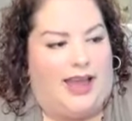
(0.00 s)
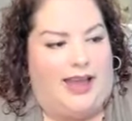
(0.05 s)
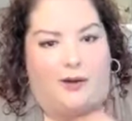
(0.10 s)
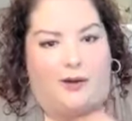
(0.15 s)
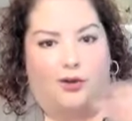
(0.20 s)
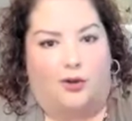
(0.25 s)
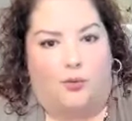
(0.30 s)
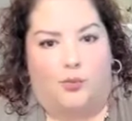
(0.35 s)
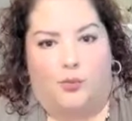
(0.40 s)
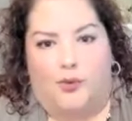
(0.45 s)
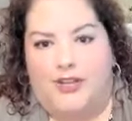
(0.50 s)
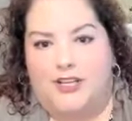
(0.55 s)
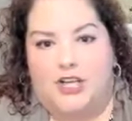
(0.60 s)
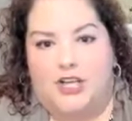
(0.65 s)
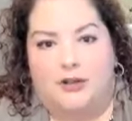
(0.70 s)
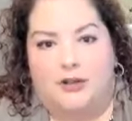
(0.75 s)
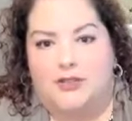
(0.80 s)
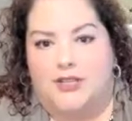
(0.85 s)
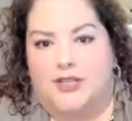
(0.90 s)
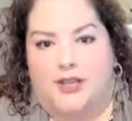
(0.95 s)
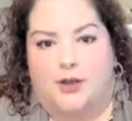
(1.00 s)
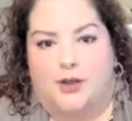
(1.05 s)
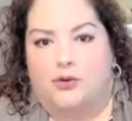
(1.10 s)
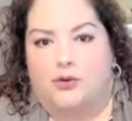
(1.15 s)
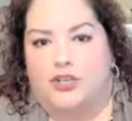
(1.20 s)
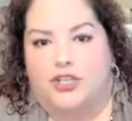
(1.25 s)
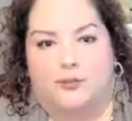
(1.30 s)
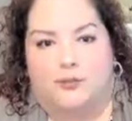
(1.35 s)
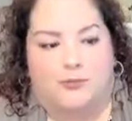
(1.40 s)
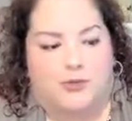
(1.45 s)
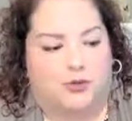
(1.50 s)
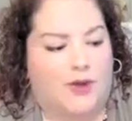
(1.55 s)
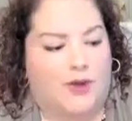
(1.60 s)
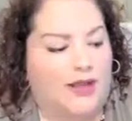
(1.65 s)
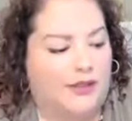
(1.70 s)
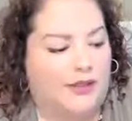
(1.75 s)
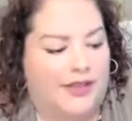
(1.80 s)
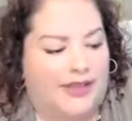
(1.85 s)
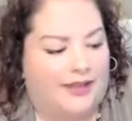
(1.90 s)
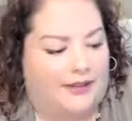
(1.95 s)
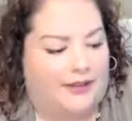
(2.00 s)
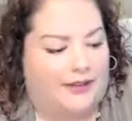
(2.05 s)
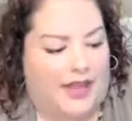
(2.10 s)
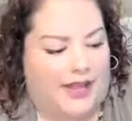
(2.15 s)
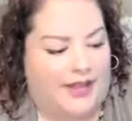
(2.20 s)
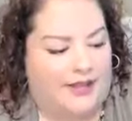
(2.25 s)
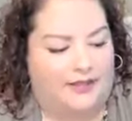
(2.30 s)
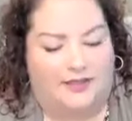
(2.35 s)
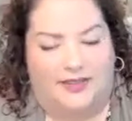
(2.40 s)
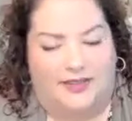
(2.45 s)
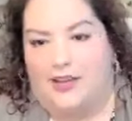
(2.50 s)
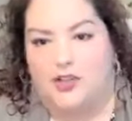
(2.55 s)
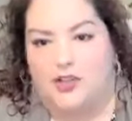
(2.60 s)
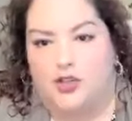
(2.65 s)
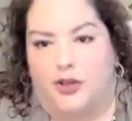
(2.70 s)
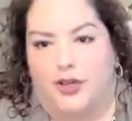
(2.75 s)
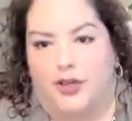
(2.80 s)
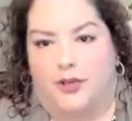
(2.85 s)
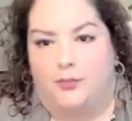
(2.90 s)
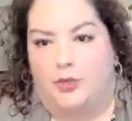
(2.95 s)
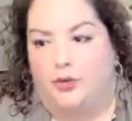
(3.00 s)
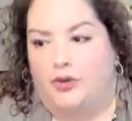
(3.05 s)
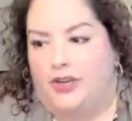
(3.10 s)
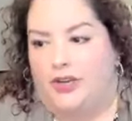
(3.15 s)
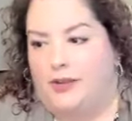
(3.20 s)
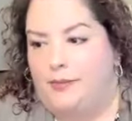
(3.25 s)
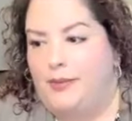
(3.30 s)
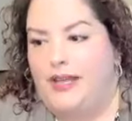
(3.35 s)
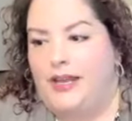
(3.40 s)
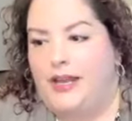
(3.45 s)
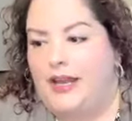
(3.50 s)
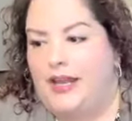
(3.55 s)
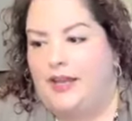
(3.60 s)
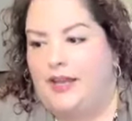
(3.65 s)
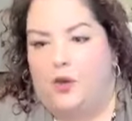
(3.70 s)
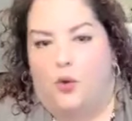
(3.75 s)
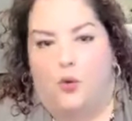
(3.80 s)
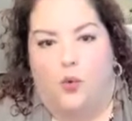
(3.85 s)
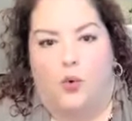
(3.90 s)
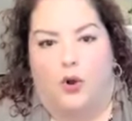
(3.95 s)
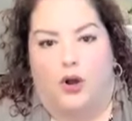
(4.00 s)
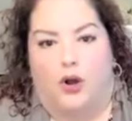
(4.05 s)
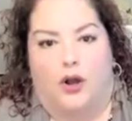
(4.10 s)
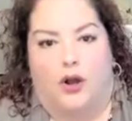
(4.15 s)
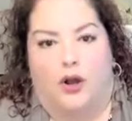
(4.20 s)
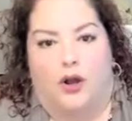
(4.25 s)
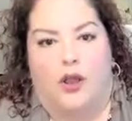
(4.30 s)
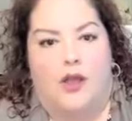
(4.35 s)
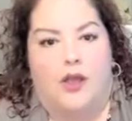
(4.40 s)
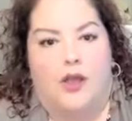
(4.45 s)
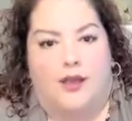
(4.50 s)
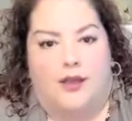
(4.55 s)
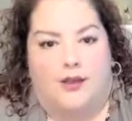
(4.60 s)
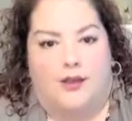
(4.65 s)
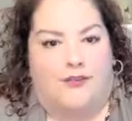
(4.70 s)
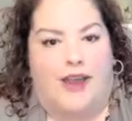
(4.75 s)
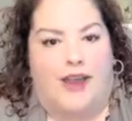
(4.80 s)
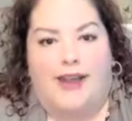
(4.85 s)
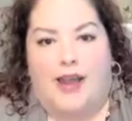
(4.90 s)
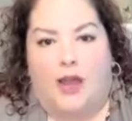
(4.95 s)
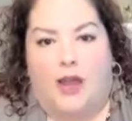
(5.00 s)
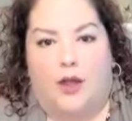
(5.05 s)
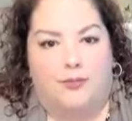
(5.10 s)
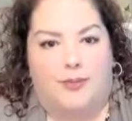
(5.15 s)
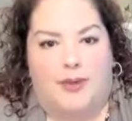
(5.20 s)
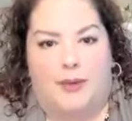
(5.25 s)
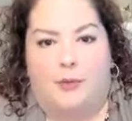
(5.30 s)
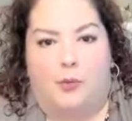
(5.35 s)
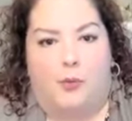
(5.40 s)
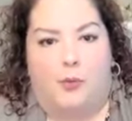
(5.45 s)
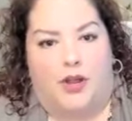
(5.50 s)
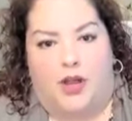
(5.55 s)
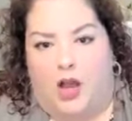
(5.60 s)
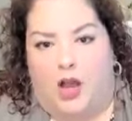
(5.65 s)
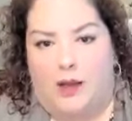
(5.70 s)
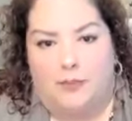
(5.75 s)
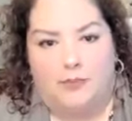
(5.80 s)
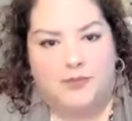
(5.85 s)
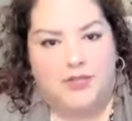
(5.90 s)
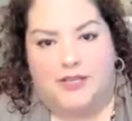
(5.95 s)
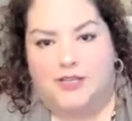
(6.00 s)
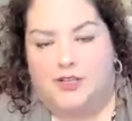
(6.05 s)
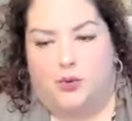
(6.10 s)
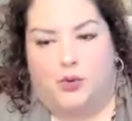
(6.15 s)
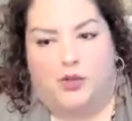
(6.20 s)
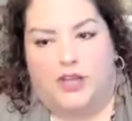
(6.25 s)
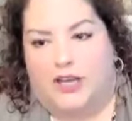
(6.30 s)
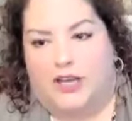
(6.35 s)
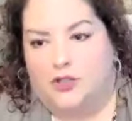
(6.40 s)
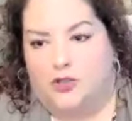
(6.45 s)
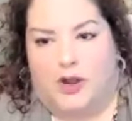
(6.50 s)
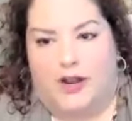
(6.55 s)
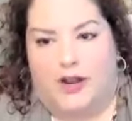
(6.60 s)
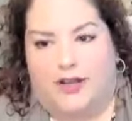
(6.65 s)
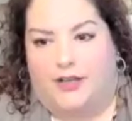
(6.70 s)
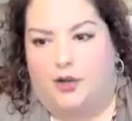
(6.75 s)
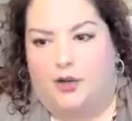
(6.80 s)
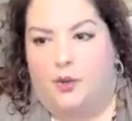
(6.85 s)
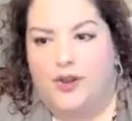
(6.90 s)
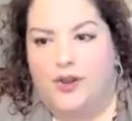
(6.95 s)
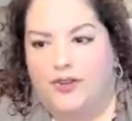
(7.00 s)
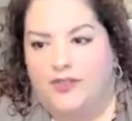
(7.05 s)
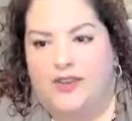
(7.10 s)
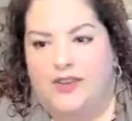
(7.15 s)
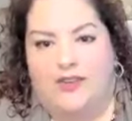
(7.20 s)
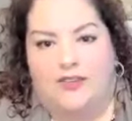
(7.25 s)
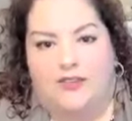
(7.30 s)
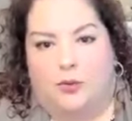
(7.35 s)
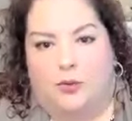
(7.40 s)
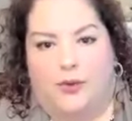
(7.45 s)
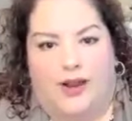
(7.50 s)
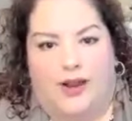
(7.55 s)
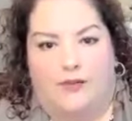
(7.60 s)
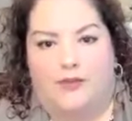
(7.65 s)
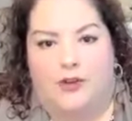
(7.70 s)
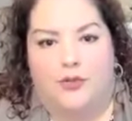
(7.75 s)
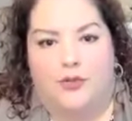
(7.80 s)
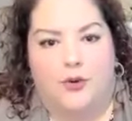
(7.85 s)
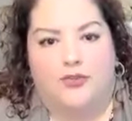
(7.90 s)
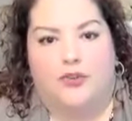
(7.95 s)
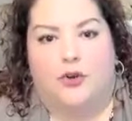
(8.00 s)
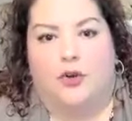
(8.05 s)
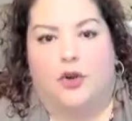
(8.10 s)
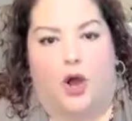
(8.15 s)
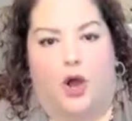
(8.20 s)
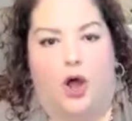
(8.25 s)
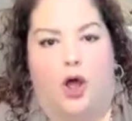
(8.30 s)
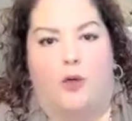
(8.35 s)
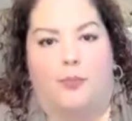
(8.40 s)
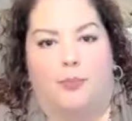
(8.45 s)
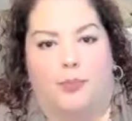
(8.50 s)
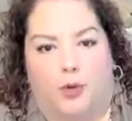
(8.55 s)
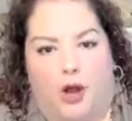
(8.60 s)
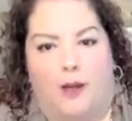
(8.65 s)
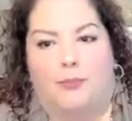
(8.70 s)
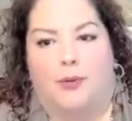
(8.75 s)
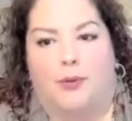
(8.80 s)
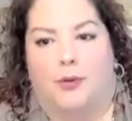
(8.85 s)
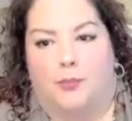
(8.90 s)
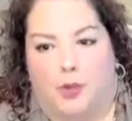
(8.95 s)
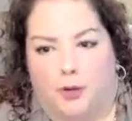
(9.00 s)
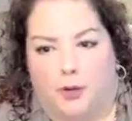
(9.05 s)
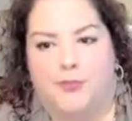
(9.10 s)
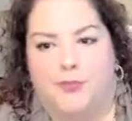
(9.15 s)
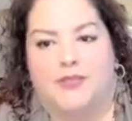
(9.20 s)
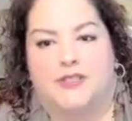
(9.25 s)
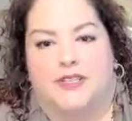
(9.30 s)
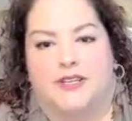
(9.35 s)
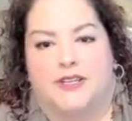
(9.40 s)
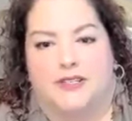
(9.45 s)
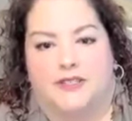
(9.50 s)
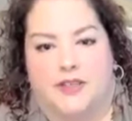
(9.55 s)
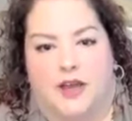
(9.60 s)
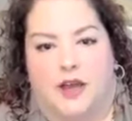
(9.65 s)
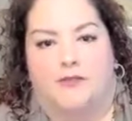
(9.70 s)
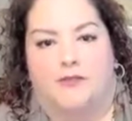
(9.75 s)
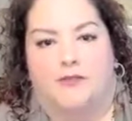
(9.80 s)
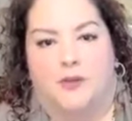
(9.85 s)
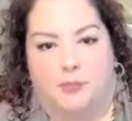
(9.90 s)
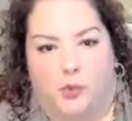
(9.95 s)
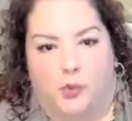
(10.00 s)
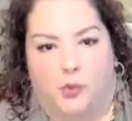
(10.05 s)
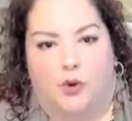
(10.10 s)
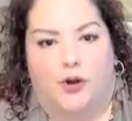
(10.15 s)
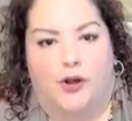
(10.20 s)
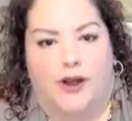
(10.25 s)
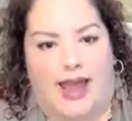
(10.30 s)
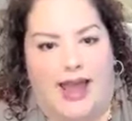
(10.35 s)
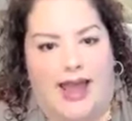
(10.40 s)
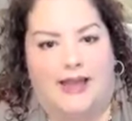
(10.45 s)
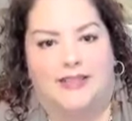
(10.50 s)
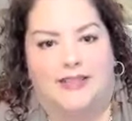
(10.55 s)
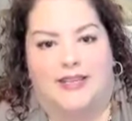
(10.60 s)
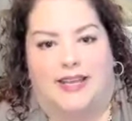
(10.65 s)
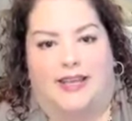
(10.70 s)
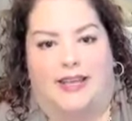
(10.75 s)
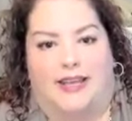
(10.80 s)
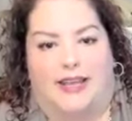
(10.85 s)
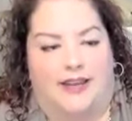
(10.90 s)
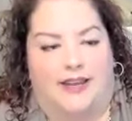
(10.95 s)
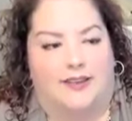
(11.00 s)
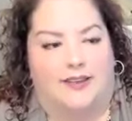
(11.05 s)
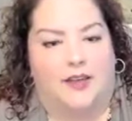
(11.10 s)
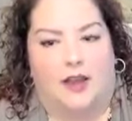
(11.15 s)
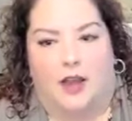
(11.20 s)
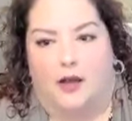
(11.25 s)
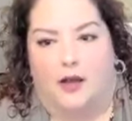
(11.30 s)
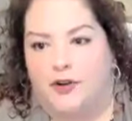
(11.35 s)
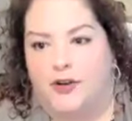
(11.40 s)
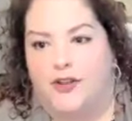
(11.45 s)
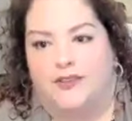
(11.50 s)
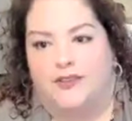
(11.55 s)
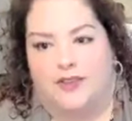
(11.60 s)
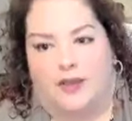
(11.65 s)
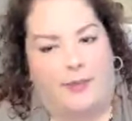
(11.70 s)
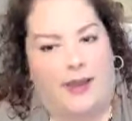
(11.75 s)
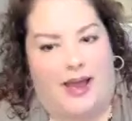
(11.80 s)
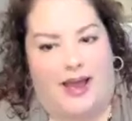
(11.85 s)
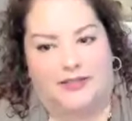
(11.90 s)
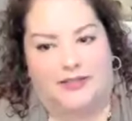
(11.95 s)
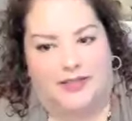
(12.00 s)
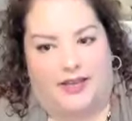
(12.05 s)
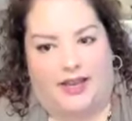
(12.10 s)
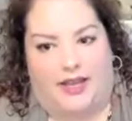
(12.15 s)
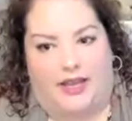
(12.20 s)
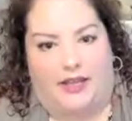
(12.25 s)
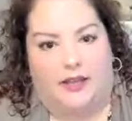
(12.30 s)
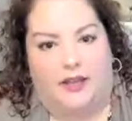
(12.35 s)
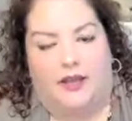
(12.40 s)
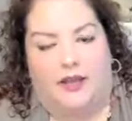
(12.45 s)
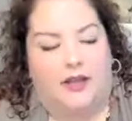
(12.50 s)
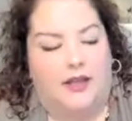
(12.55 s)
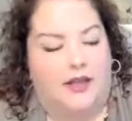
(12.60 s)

I don't know, reach out to the ownership directly and like schedule a community meeting or find out if people want to opt into electronic notices or whatever, those are all proper purposes of the board acting in its governance capacity.